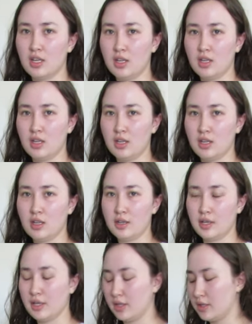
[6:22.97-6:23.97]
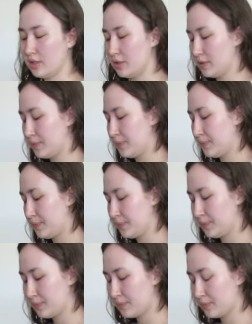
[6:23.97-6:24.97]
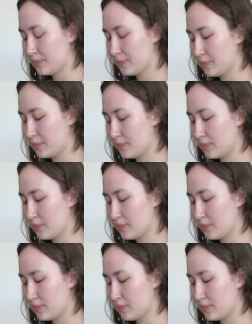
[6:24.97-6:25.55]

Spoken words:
Nobody speaks.